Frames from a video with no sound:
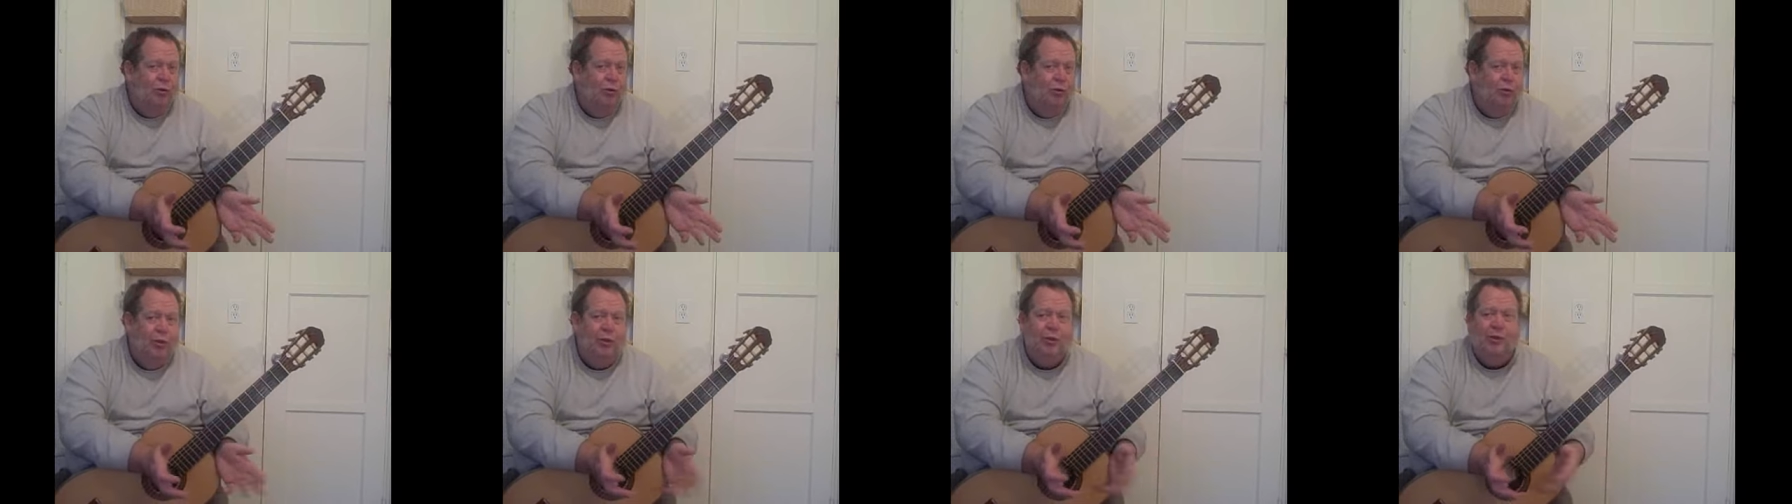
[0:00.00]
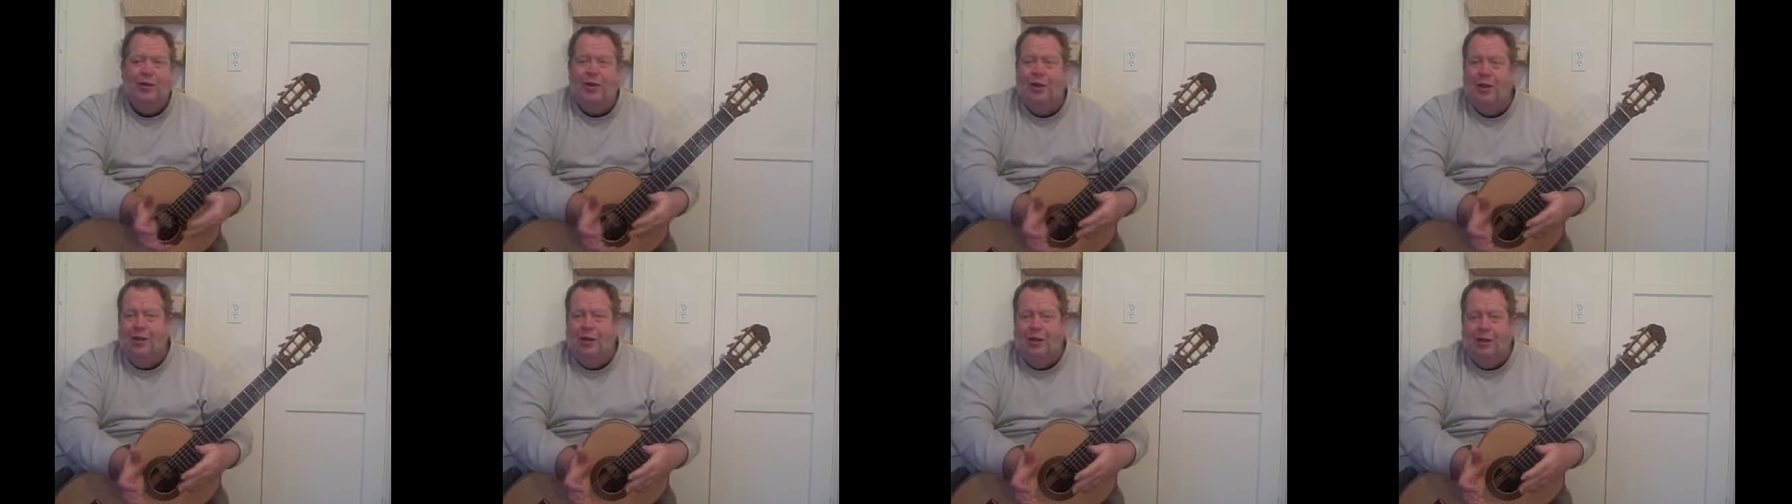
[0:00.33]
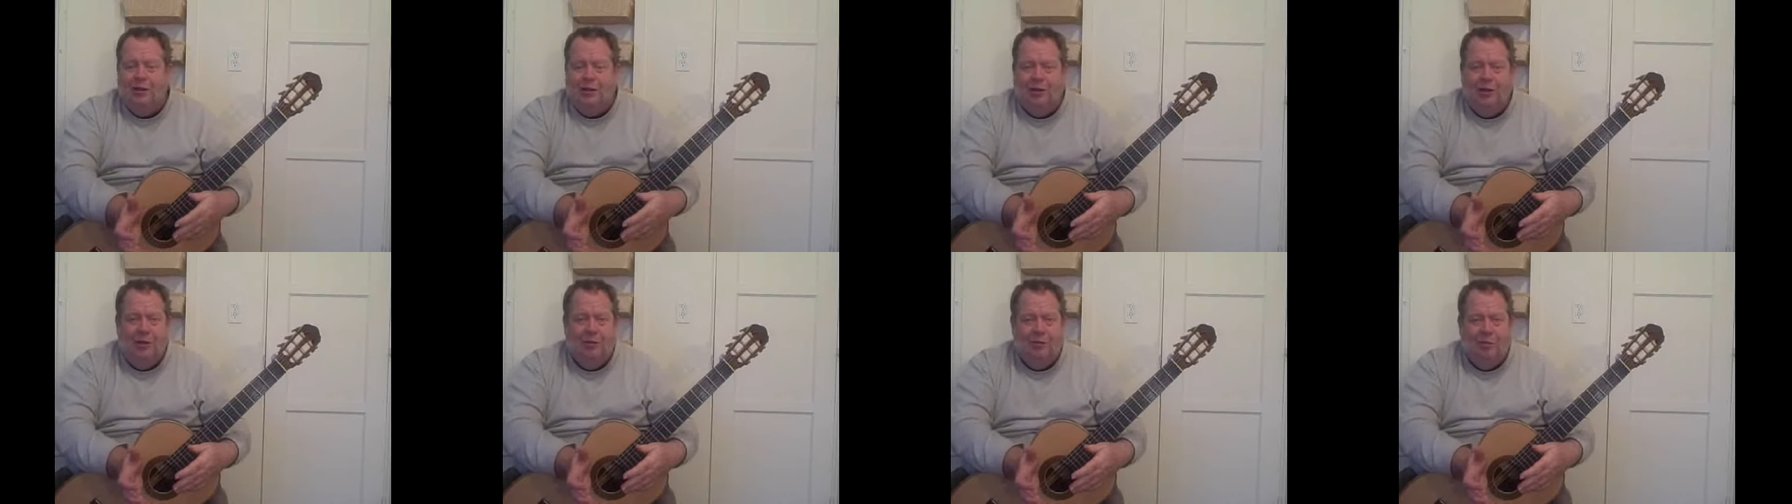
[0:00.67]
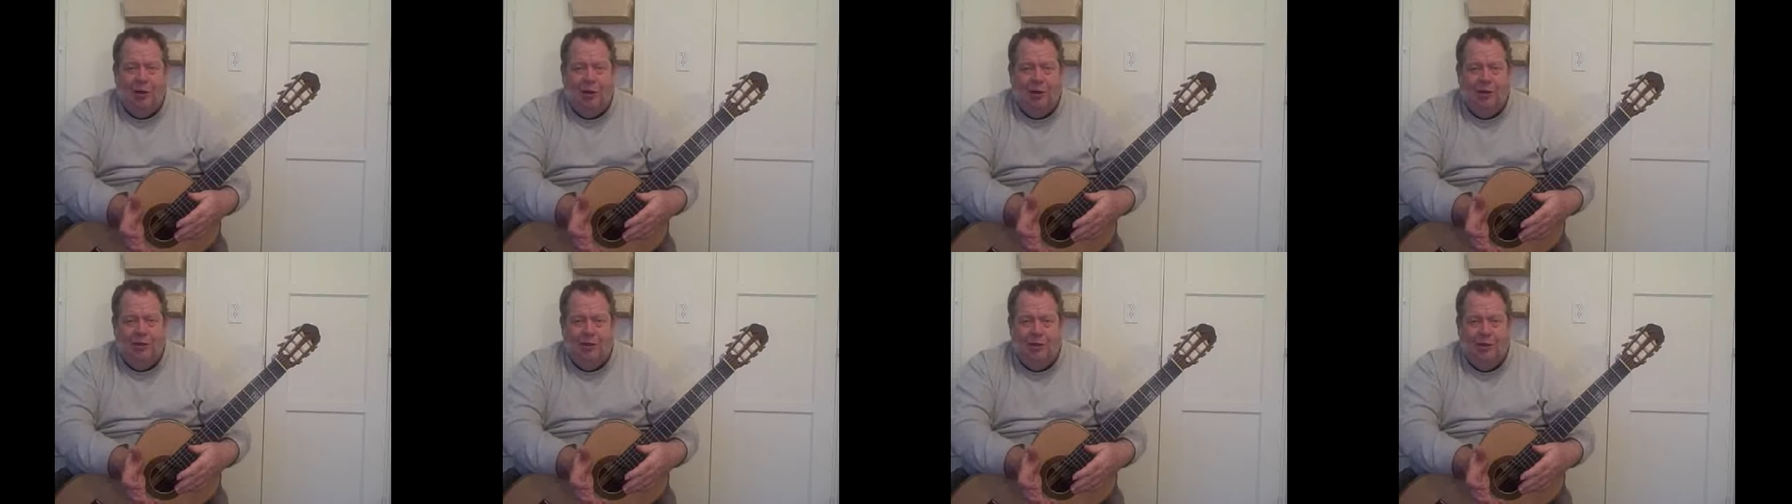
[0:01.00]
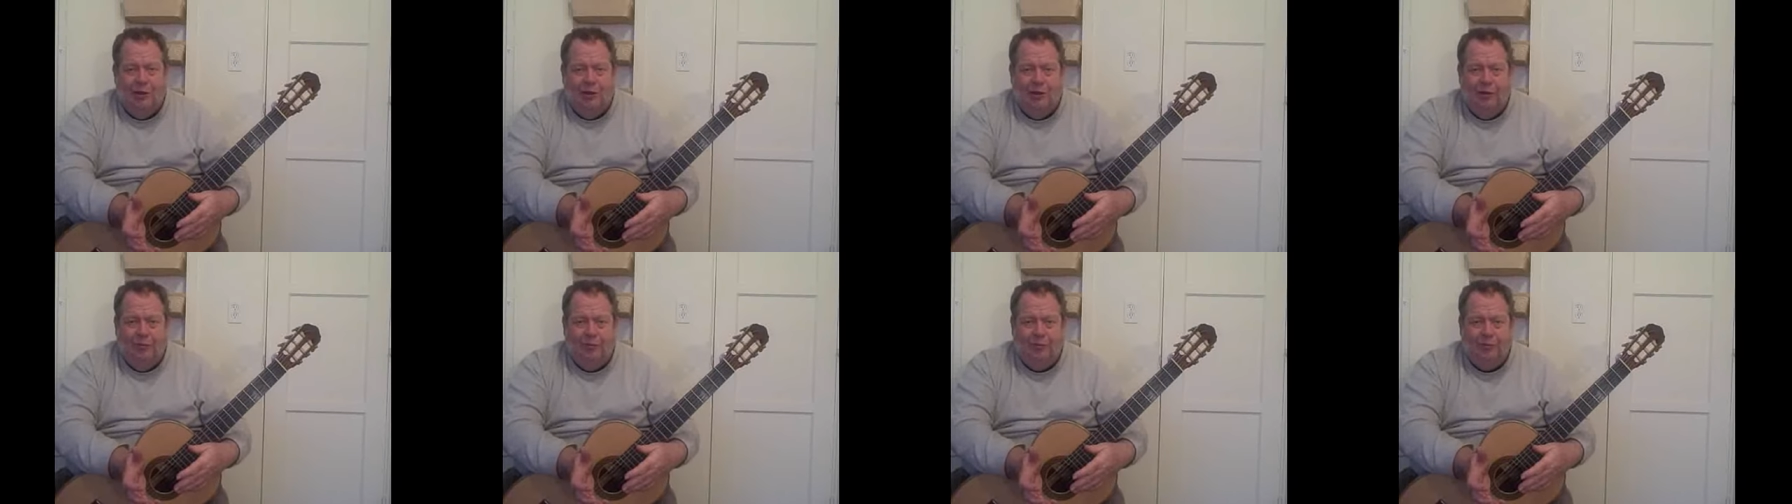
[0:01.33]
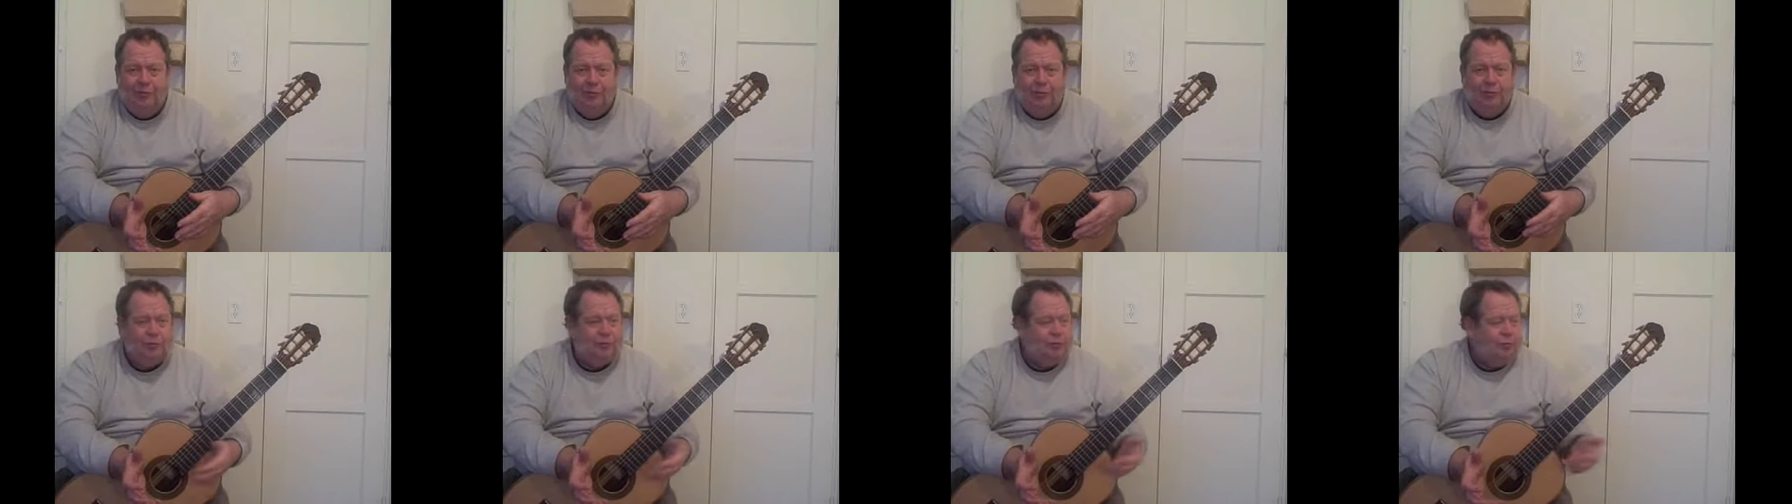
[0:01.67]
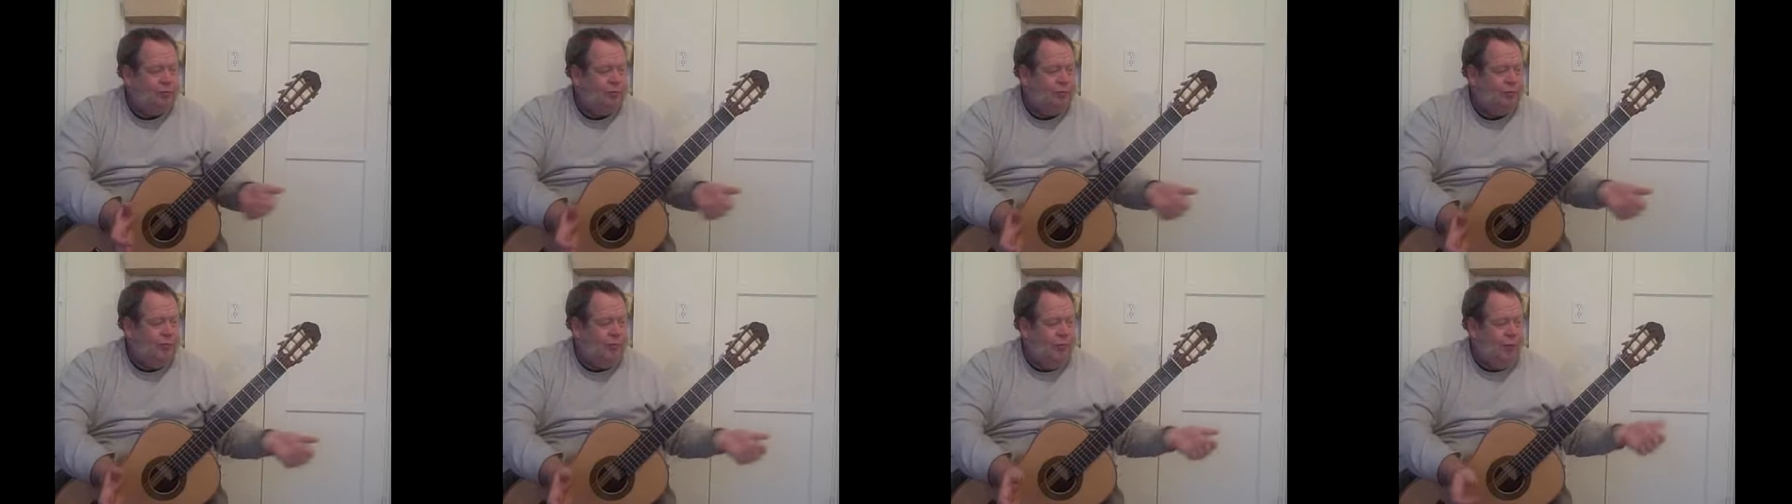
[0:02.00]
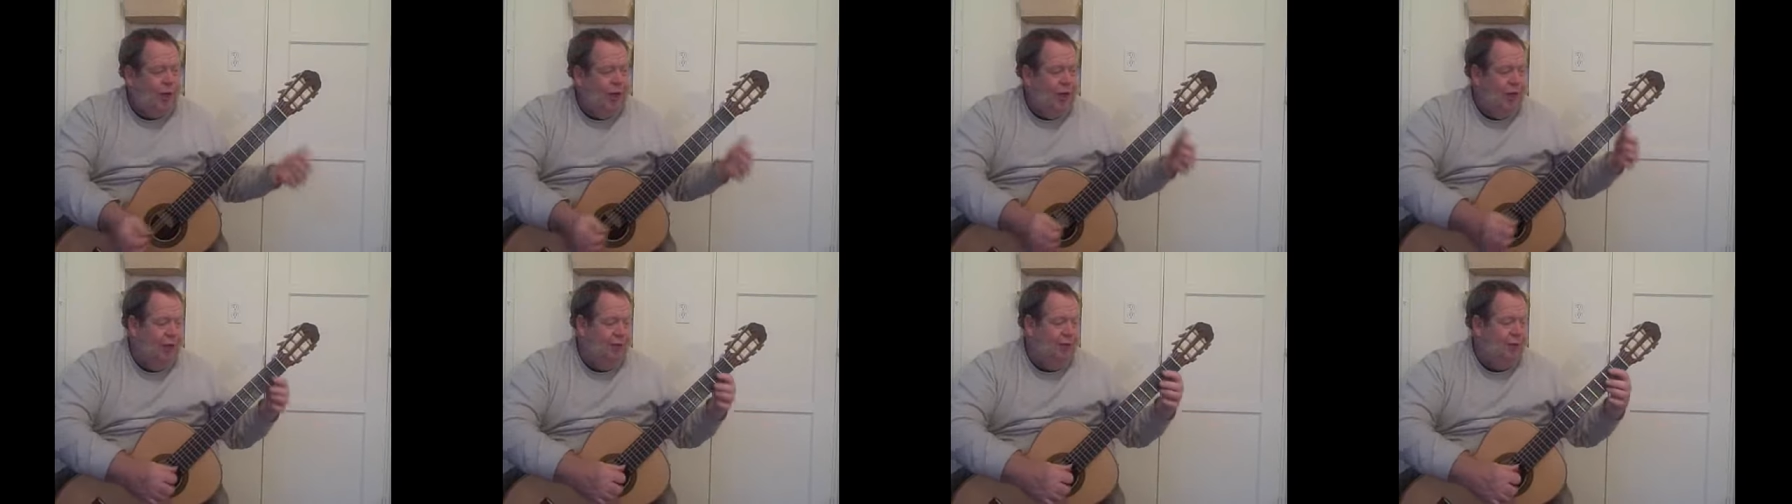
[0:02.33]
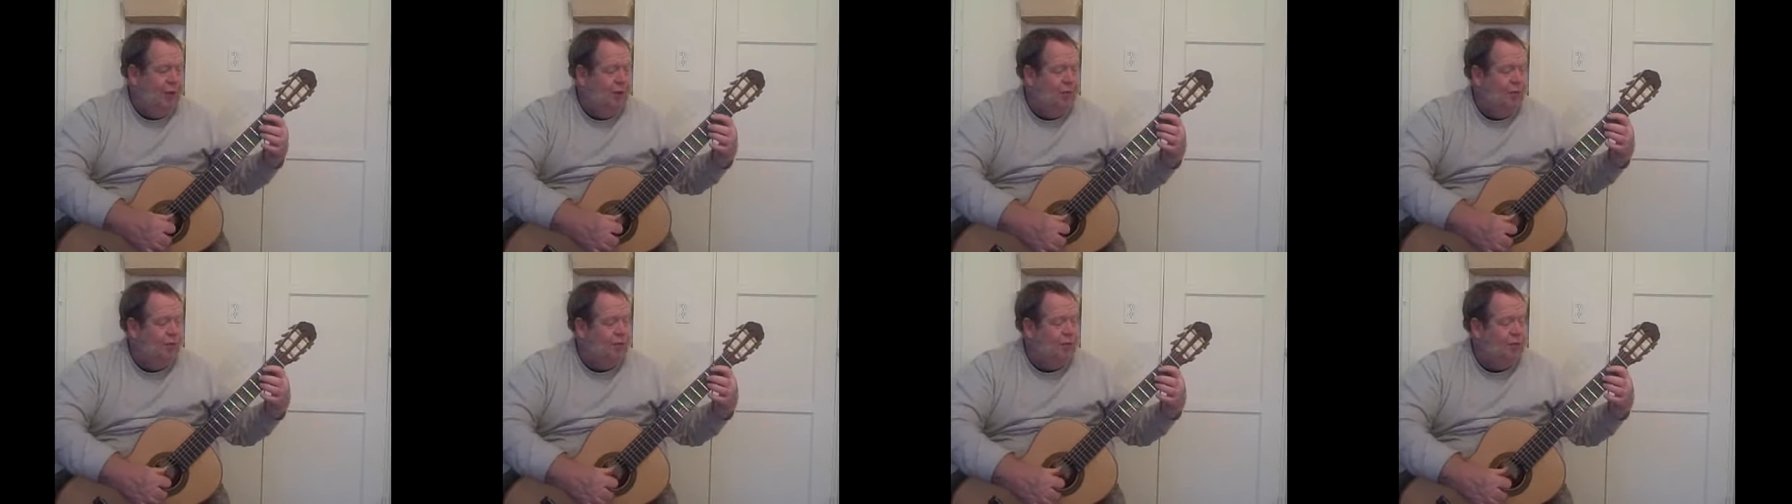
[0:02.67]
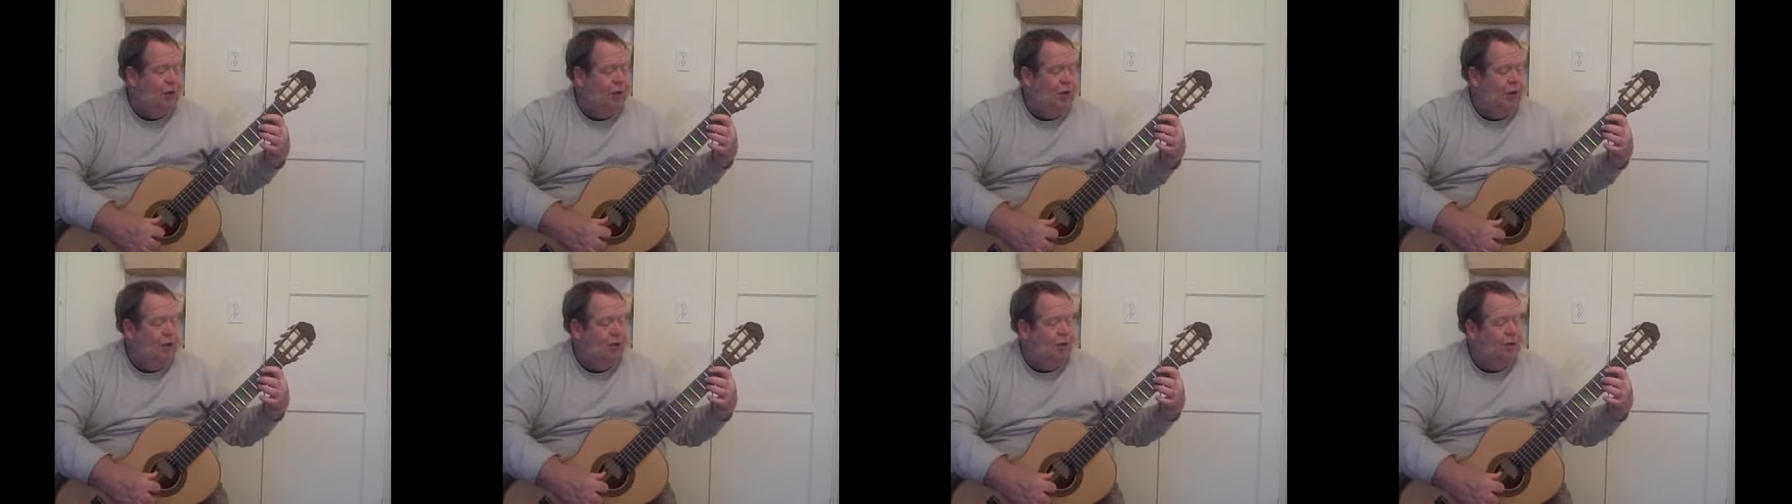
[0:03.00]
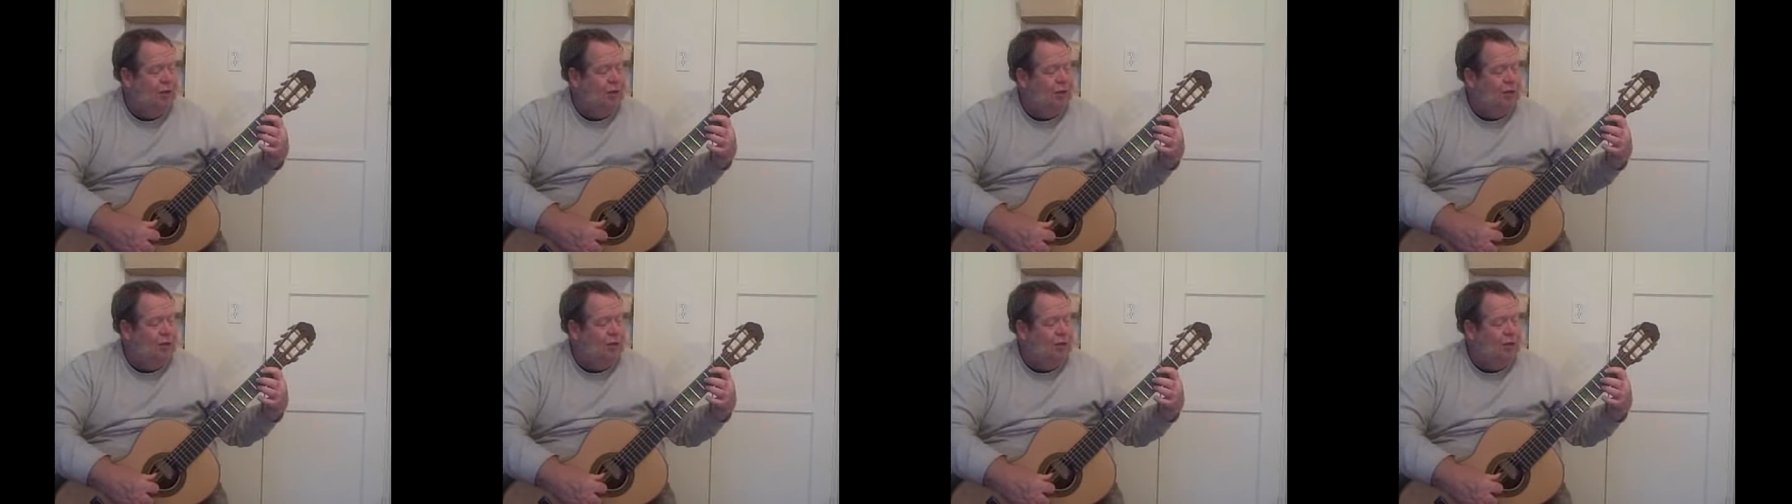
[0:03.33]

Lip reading: what key you sing best in. And if you have a song